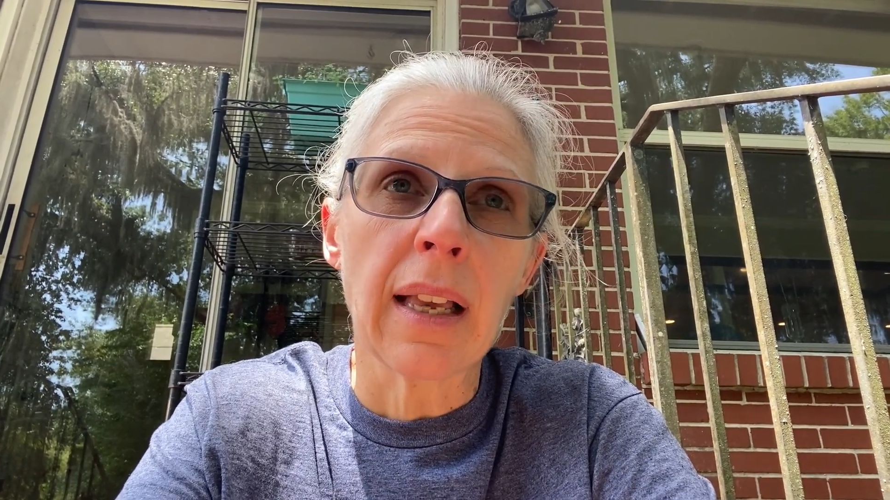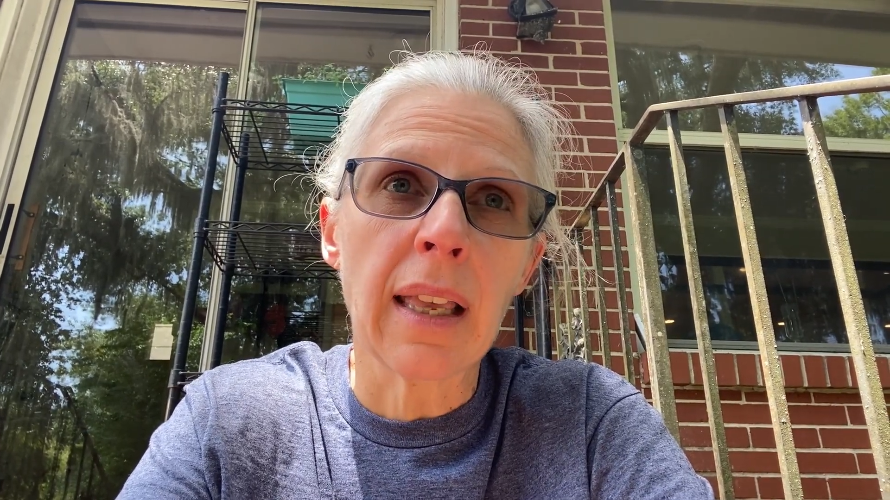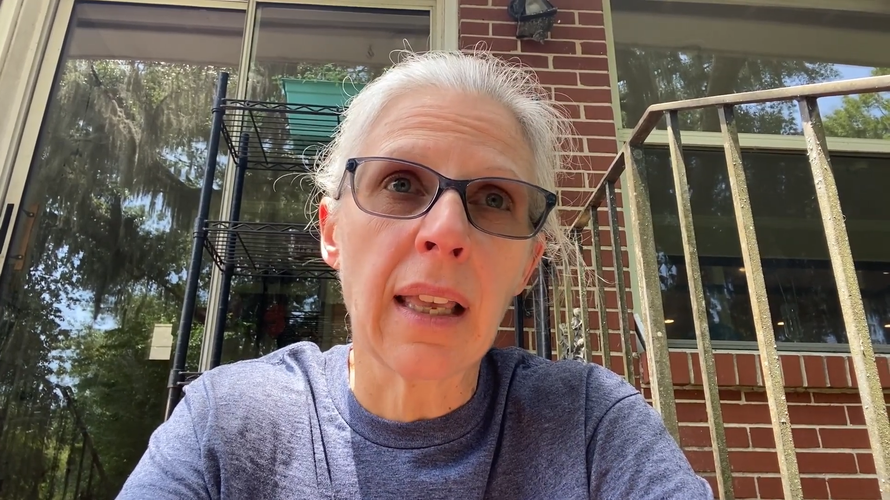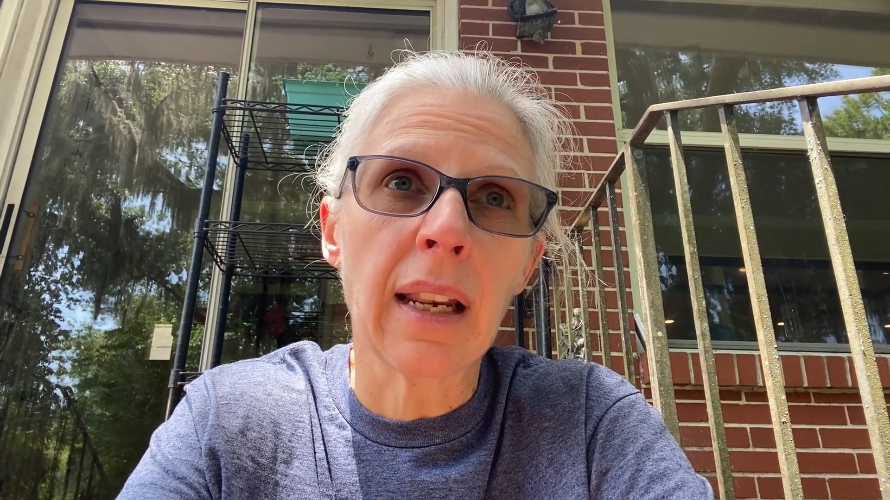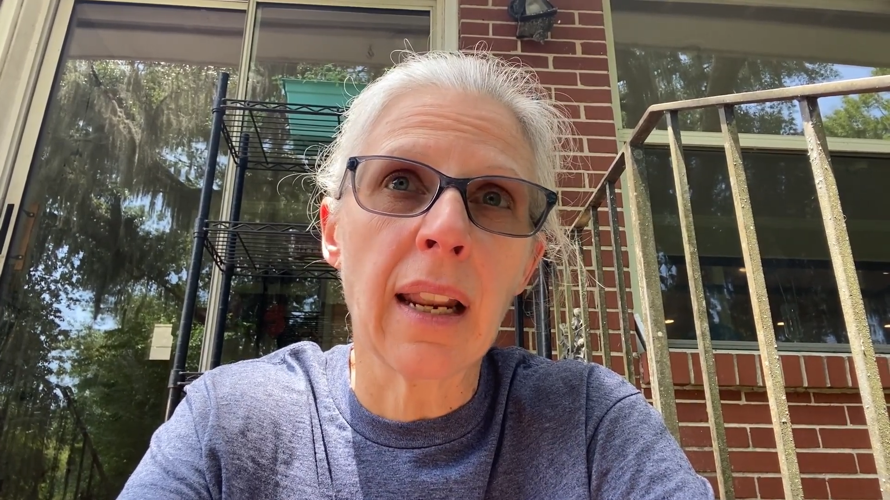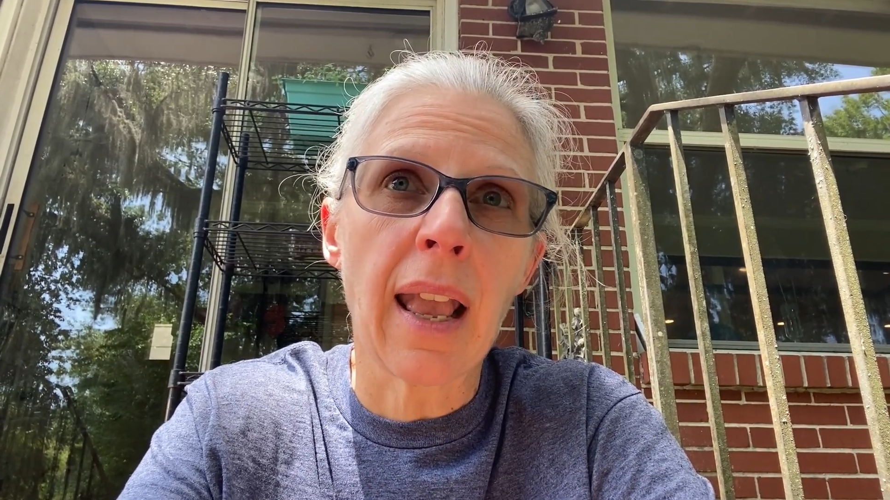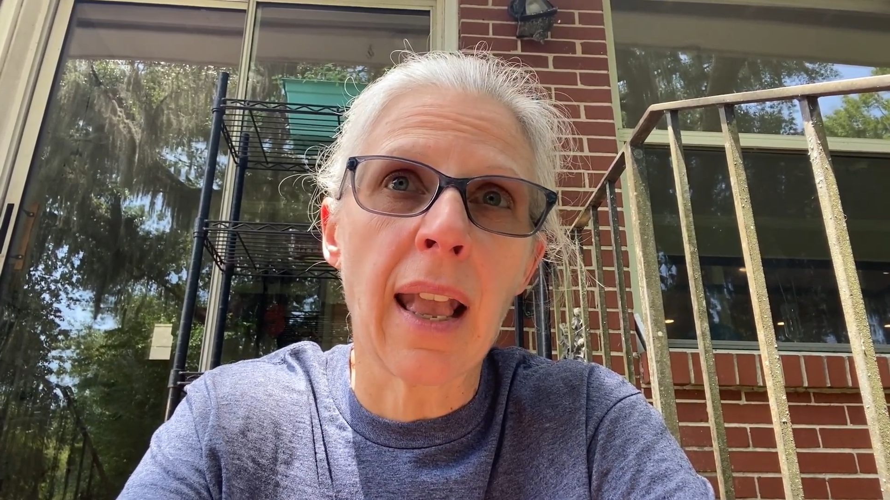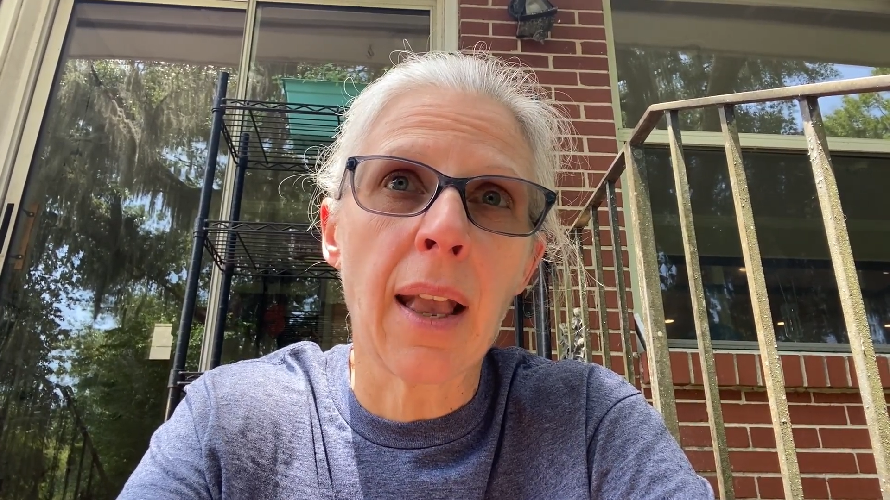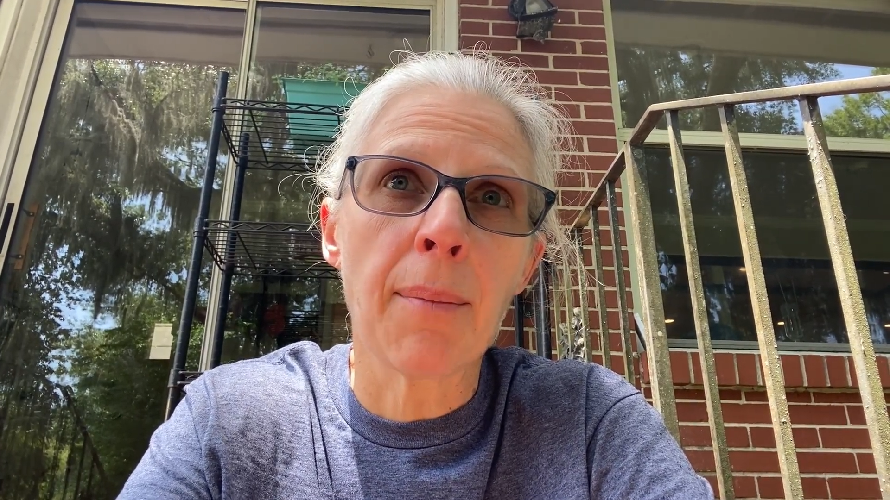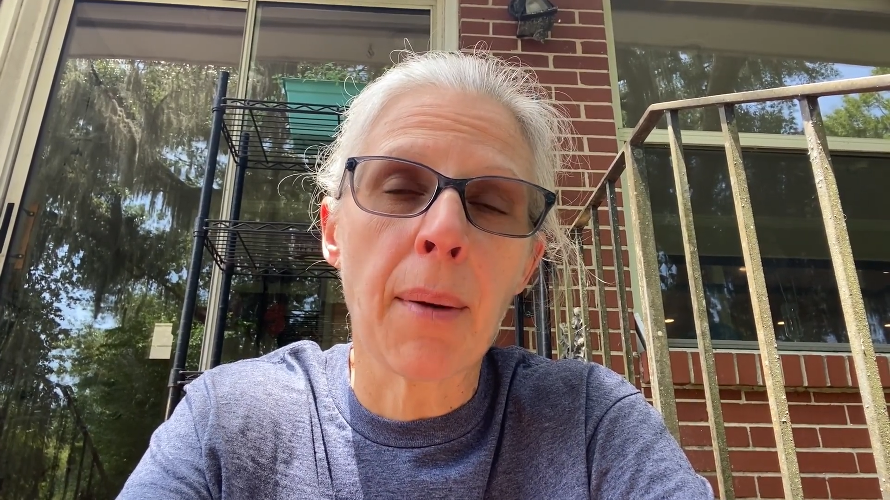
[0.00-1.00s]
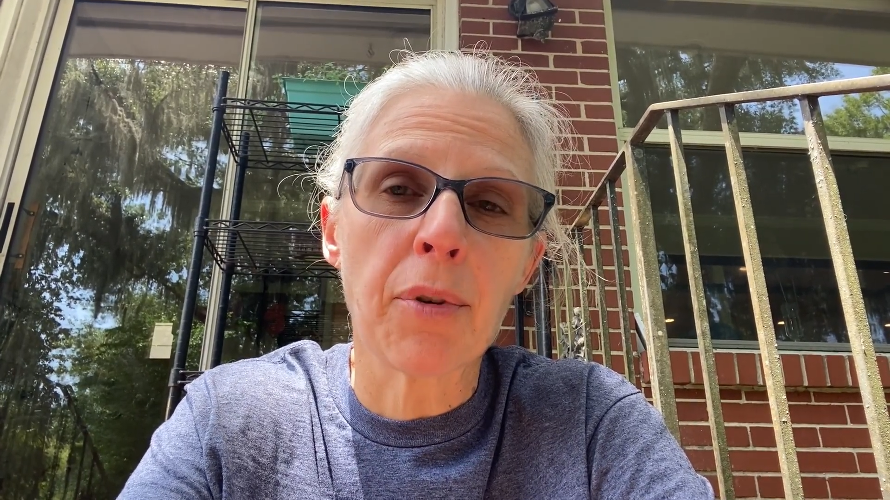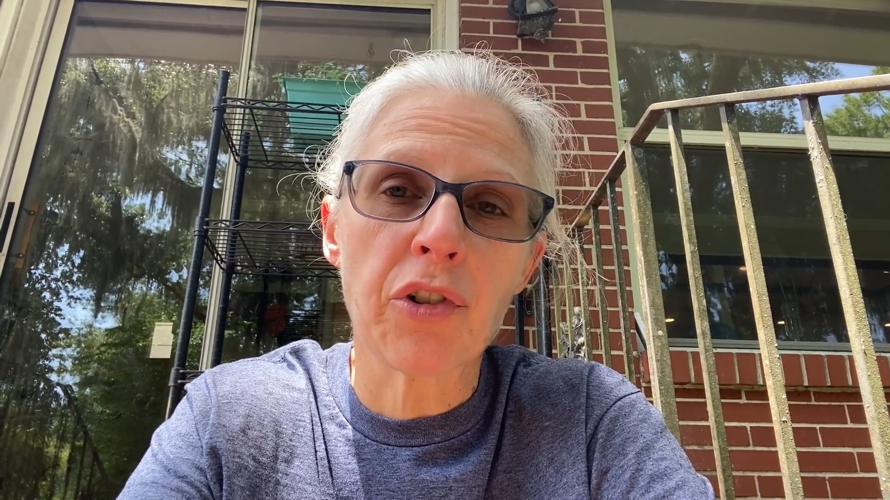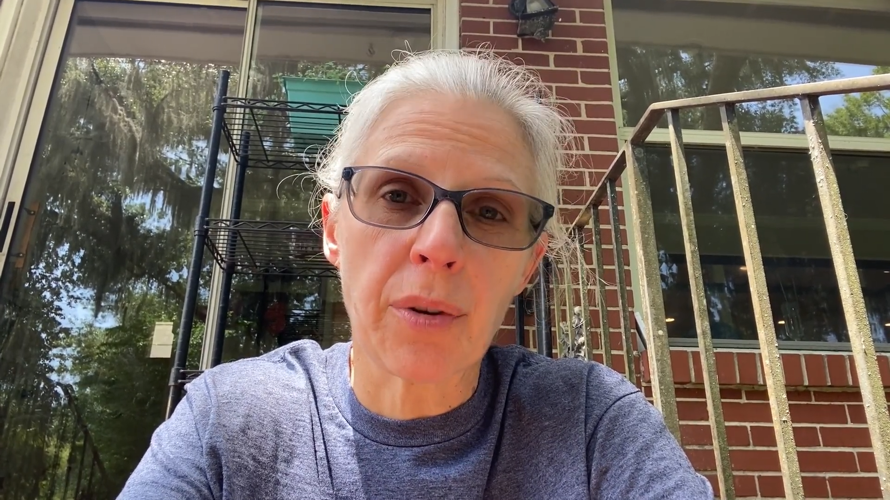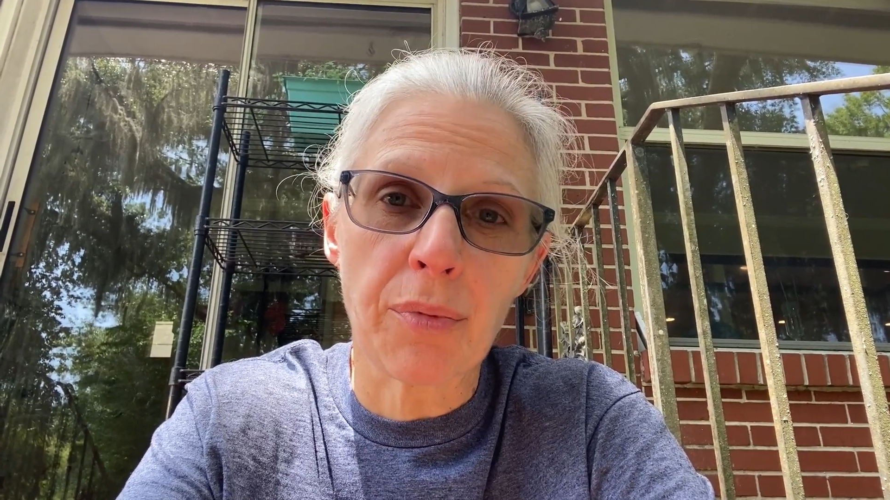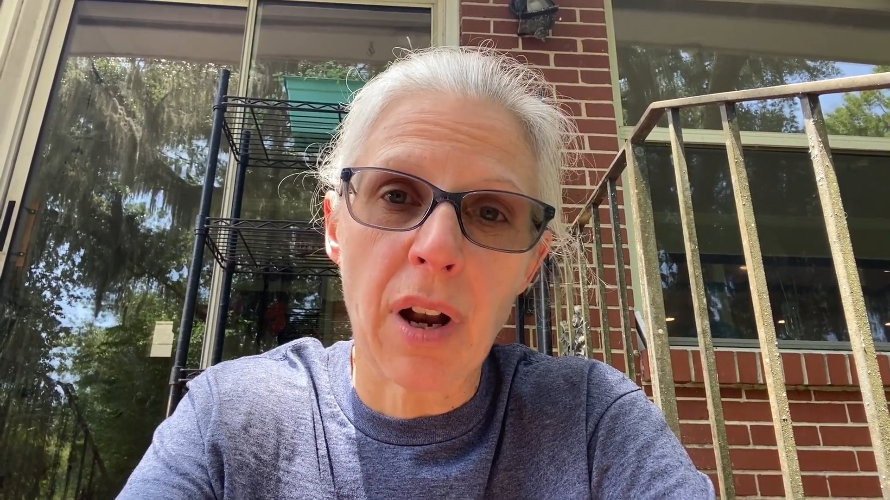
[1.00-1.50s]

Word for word: in a membership